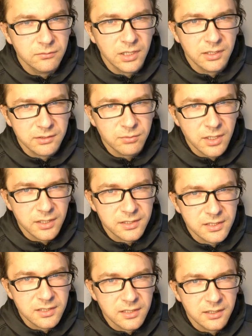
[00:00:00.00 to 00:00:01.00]
Well, it
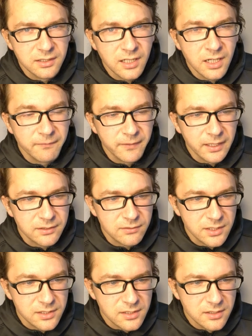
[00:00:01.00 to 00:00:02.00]
works in car
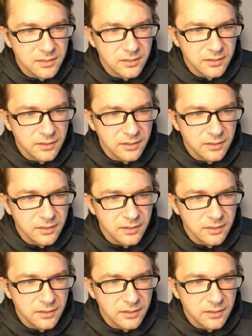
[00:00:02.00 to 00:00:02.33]
factories.